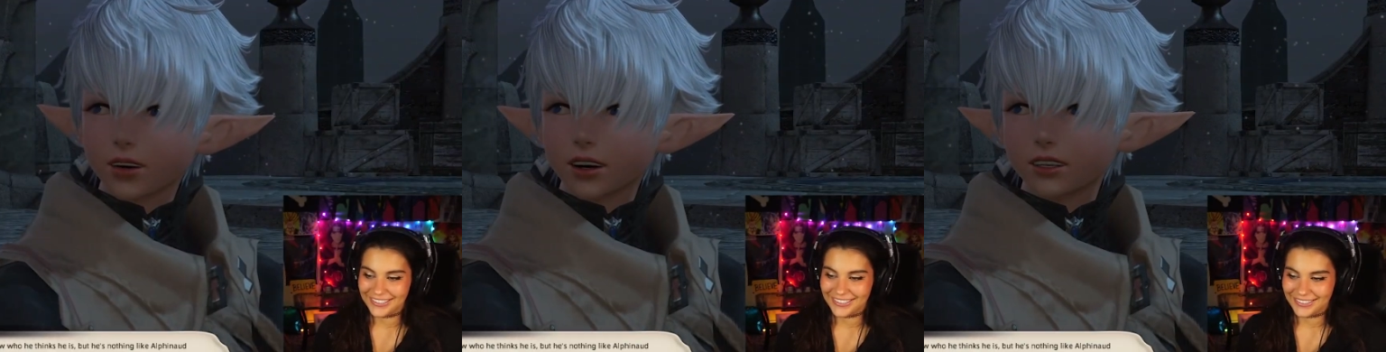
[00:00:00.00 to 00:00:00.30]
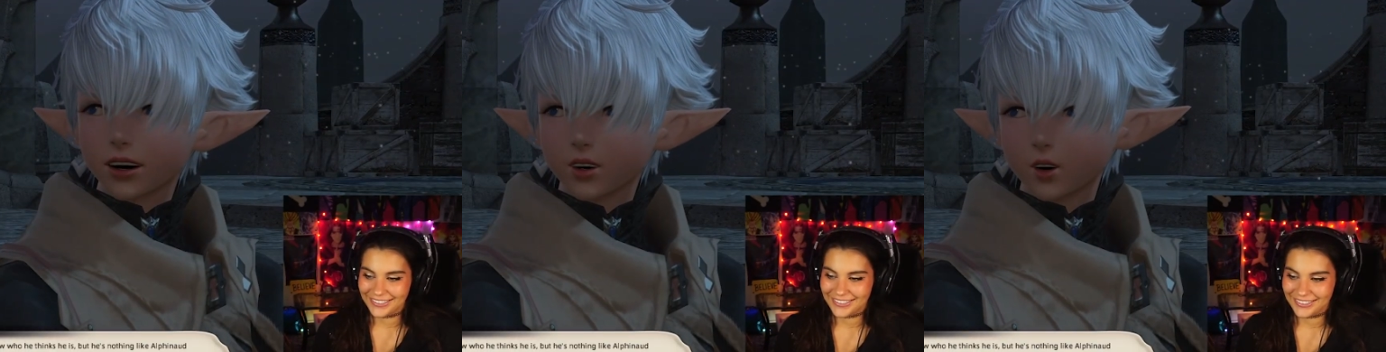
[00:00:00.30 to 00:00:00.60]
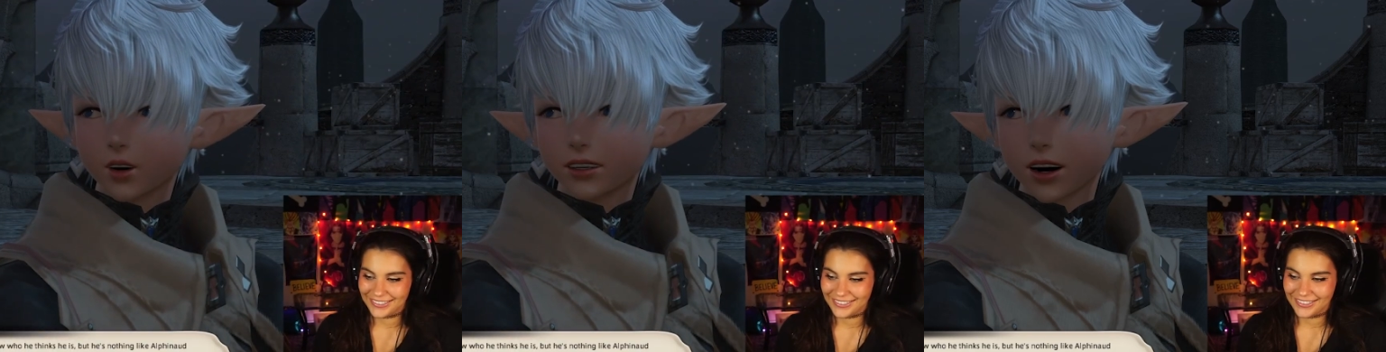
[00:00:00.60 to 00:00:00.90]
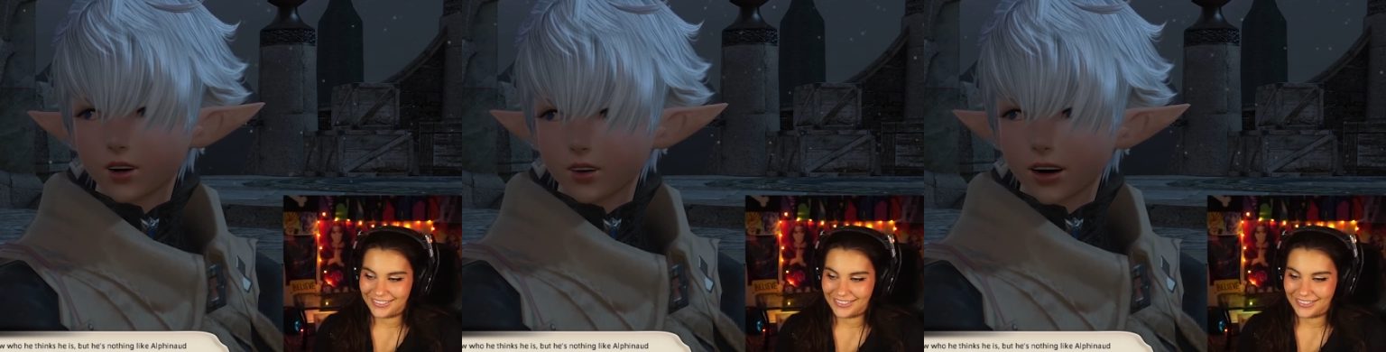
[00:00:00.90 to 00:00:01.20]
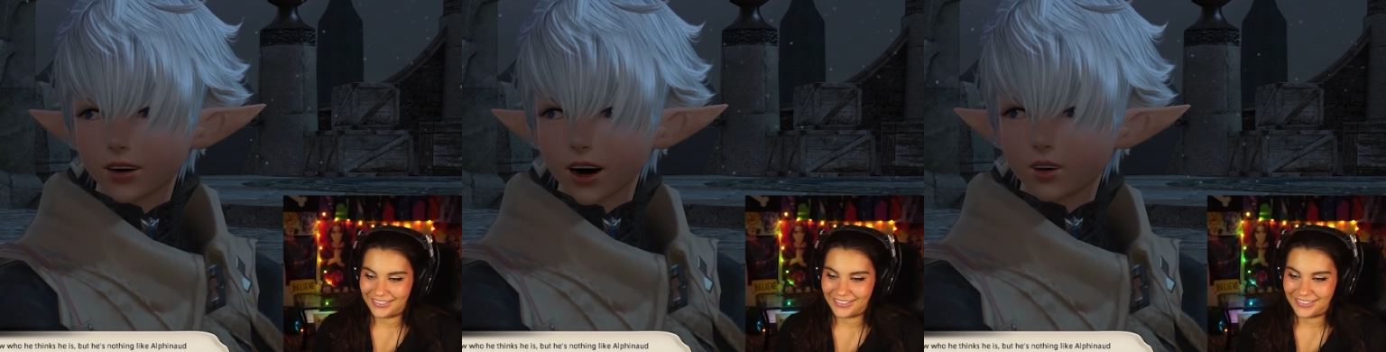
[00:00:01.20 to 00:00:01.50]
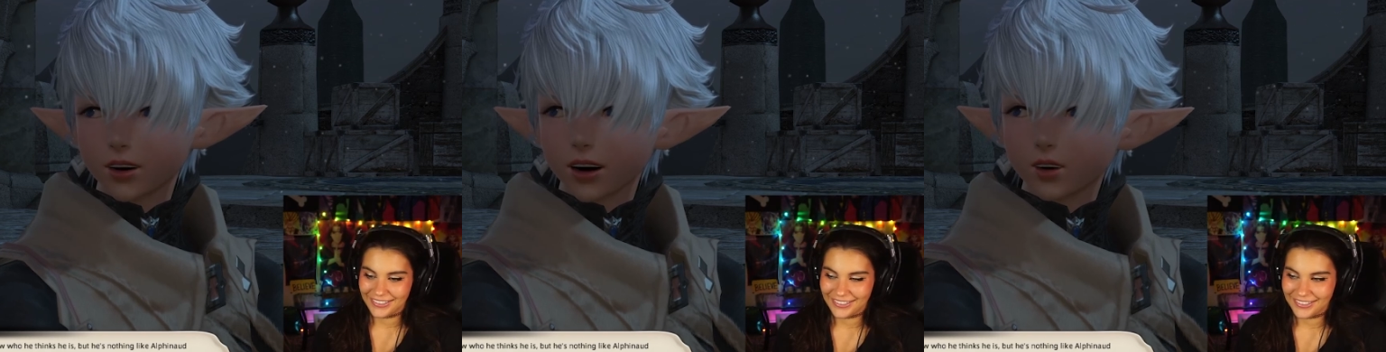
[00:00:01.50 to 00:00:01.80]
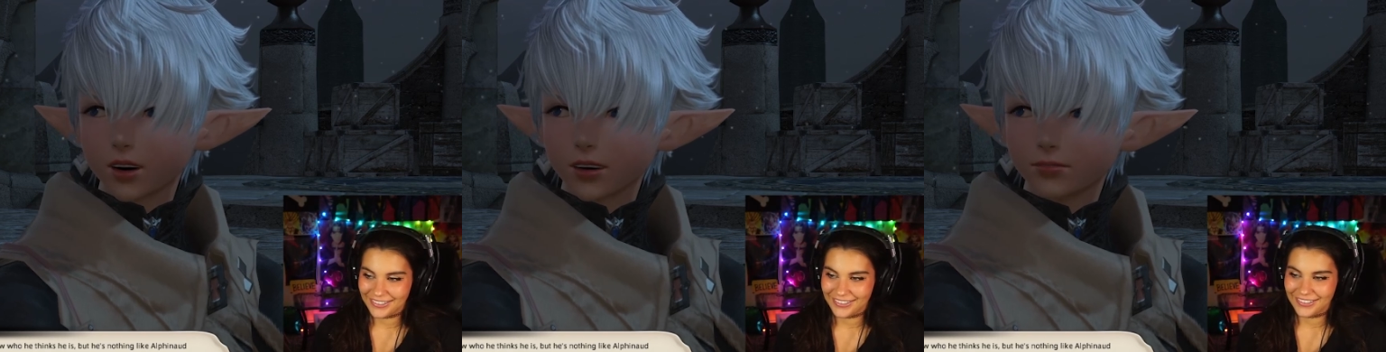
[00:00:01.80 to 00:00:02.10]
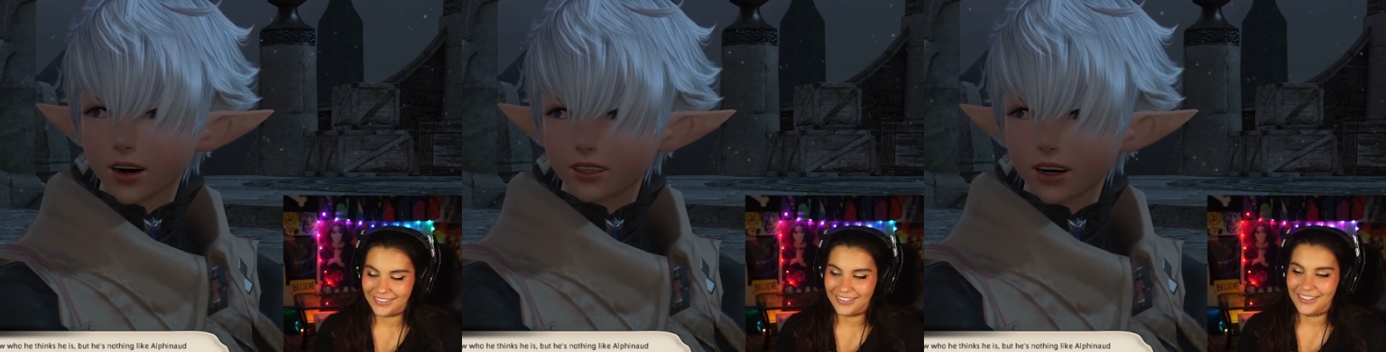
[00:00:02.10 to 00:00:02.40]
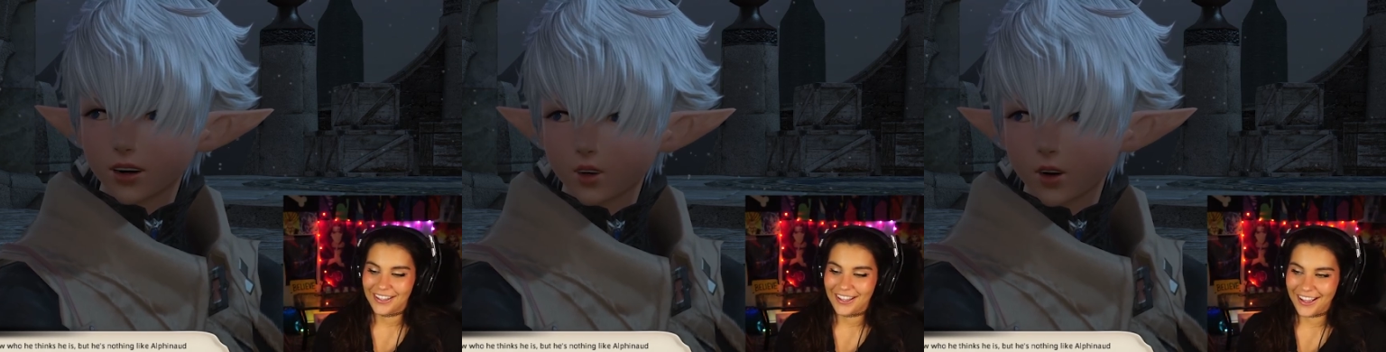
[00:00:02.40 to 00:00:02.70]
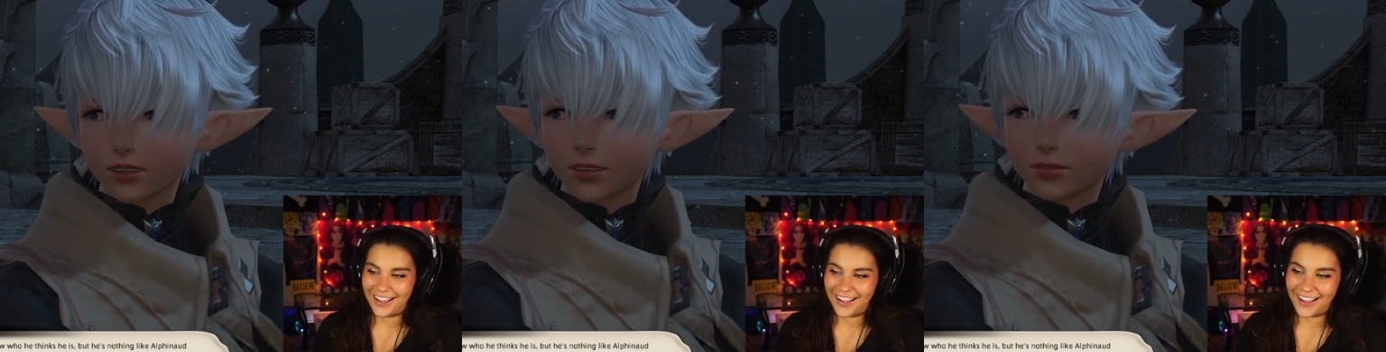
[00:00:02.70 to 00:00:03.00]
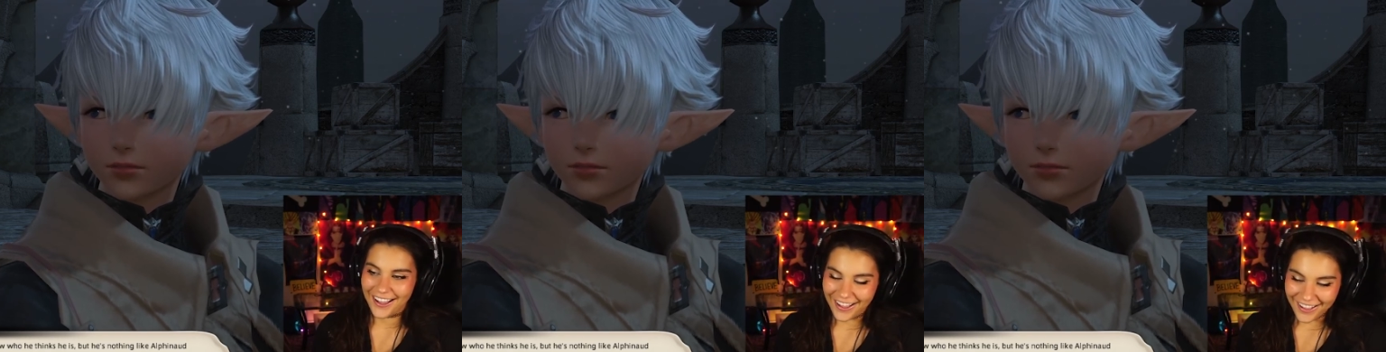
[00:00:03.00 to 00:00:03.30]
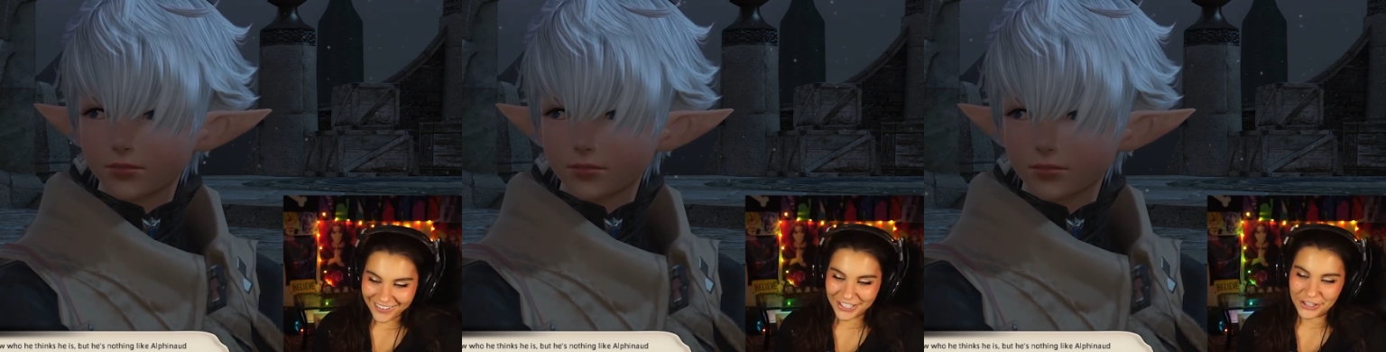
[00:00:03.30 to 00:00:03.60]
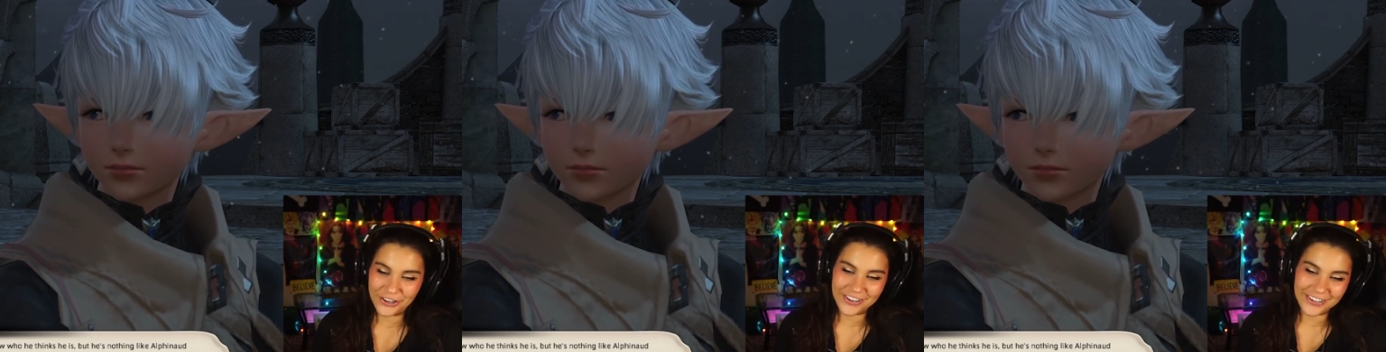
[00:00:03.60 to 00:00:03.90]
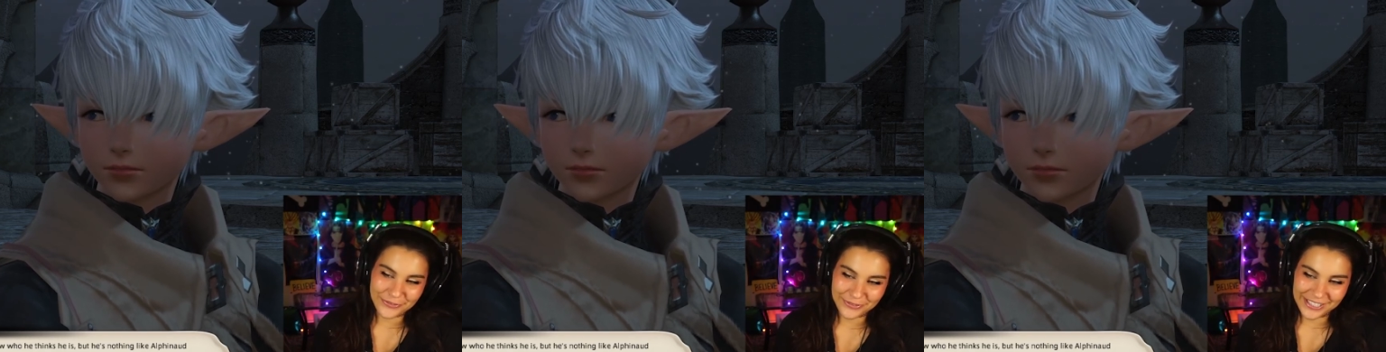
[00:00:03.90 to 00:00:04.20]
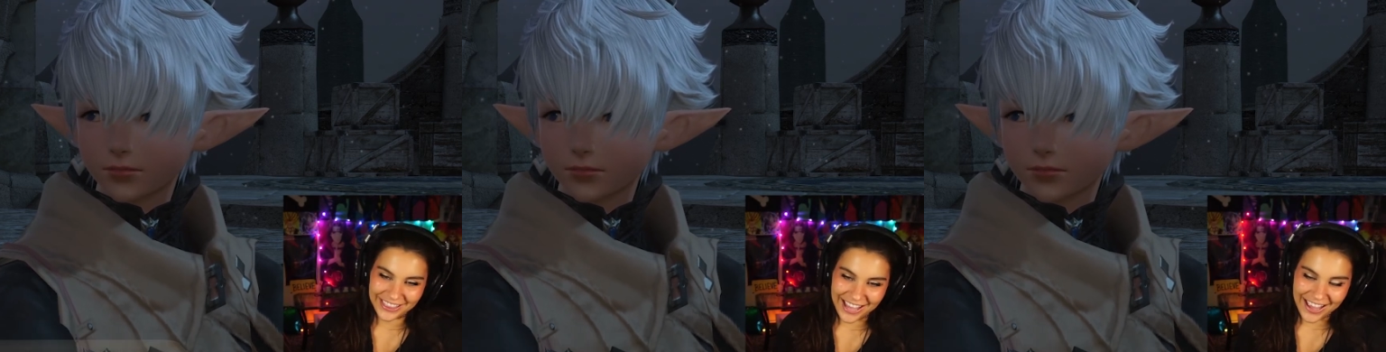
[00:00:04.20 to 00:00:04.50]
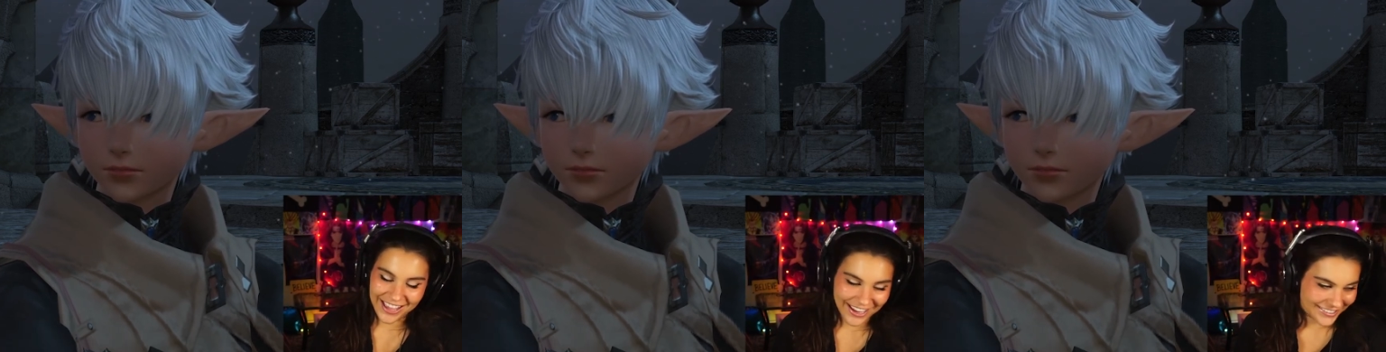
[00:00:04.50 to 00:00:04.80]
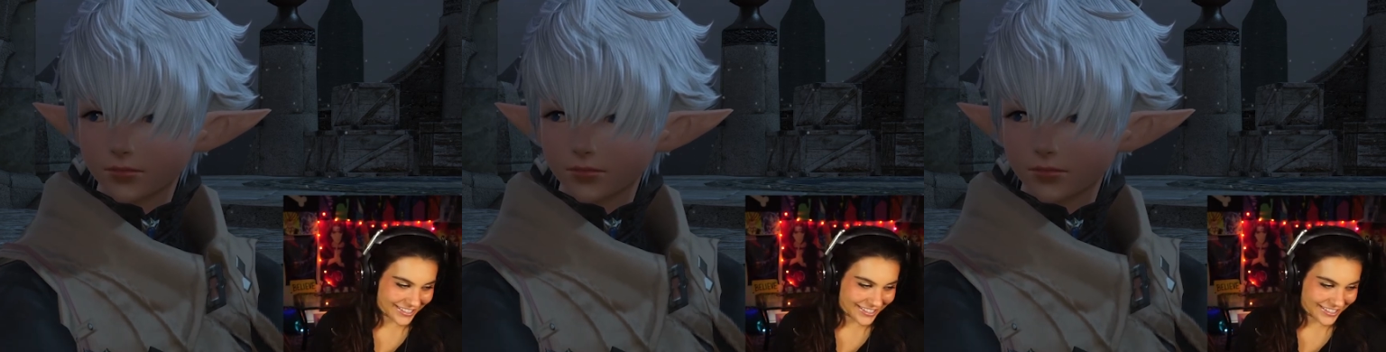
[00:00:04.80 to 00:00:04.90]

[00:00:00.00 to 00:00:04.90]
Speaker 1: he thinks he is, but he's nothing like Alphinaud painted him to be.
Speaker 2: Girl, relax. Oh